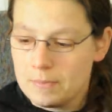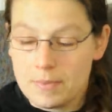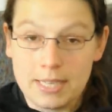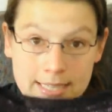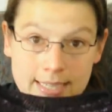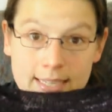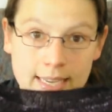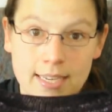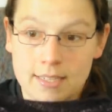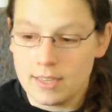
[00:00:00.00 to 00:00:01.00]
This is
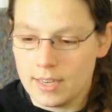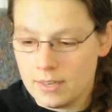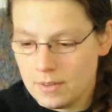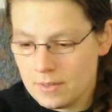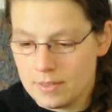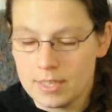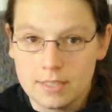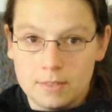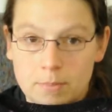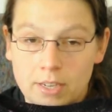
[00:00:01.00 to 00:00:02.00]
hand-dyed. This
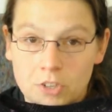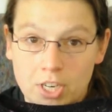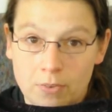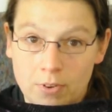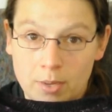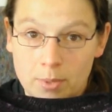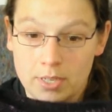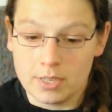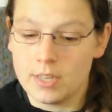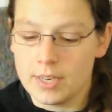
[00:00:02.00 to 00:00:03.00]
is by Ching Fibre
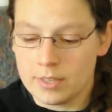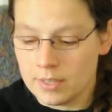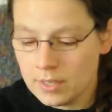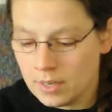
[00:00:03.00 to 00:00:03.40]
in London.